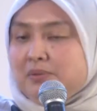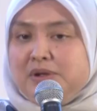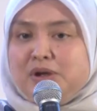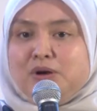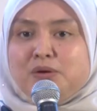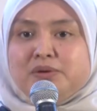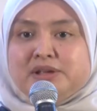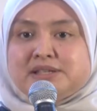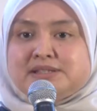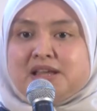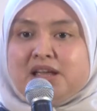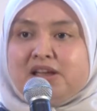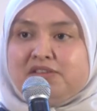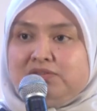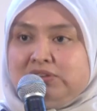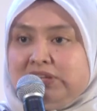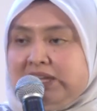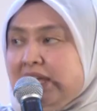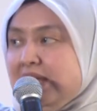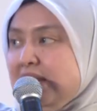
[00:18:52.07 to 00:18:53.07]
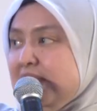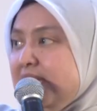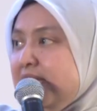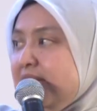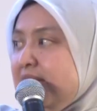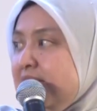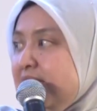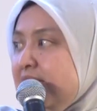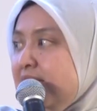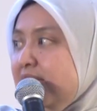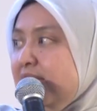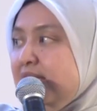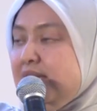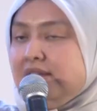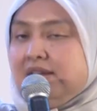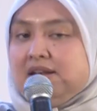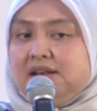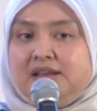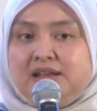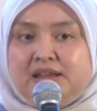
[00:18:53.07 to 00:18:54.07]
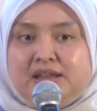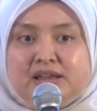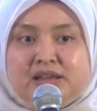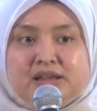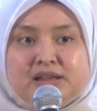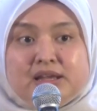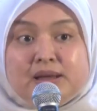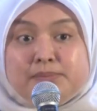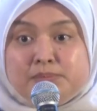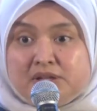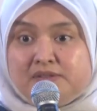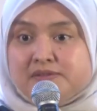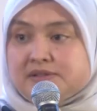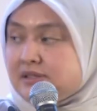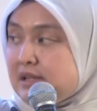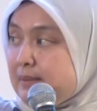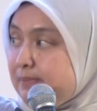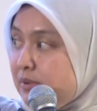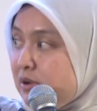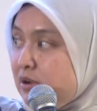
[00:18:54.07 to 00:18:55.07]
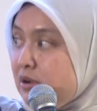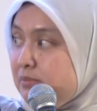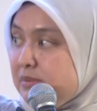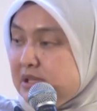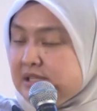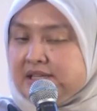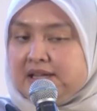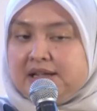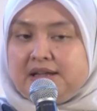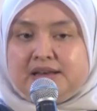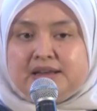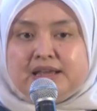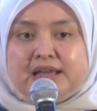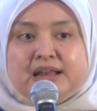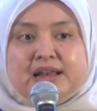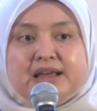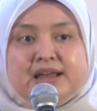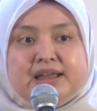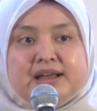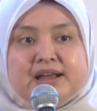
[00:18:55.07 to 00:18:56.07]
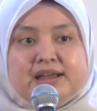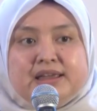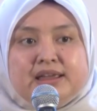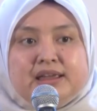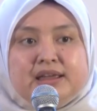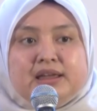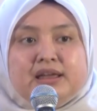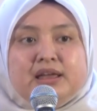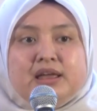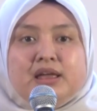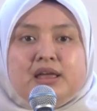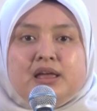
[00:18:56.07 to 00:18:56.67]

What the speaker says: We always have the LIIA, the captive subcommittee, and the LIIA,